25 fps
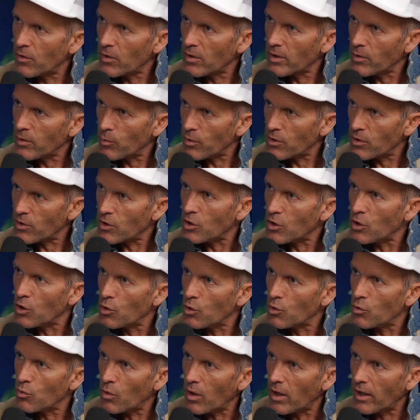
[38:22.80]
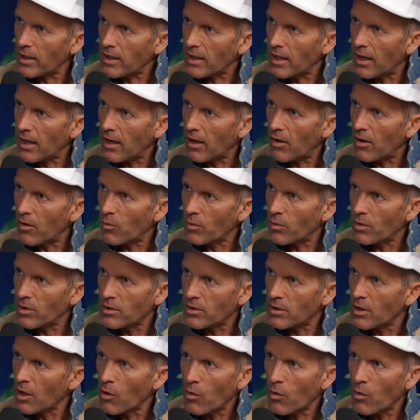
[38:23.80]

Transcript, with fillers: fully with you right now, mm. with hmm.